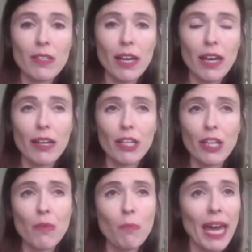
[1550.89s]

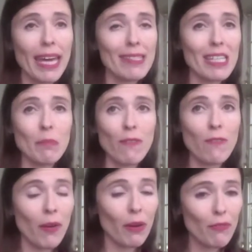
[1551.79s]
The pace can be
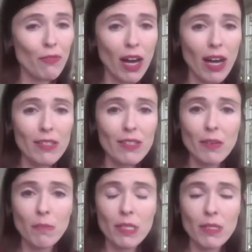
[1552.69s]
very fast
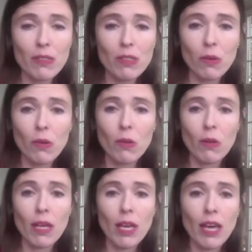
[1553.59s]
at business
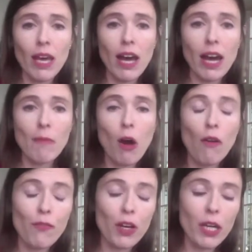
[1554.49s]
school.
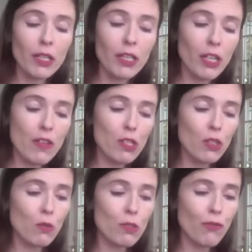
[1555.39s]
Often, the
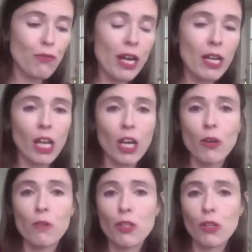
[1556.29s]
schools front
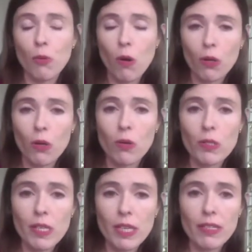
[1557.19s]
load the quant
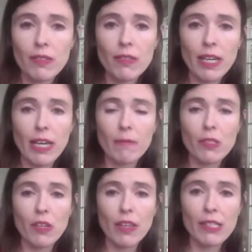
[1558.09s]
courses,
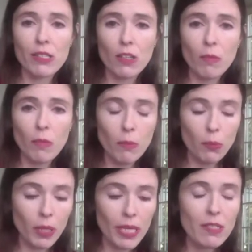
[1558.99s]
so that's going to be
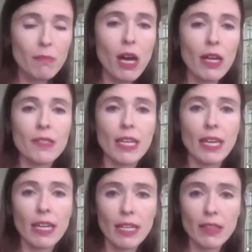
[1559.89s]
pretty
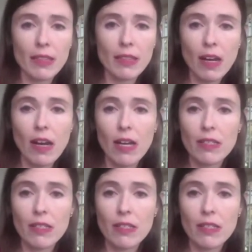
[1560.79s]
demanding at the start.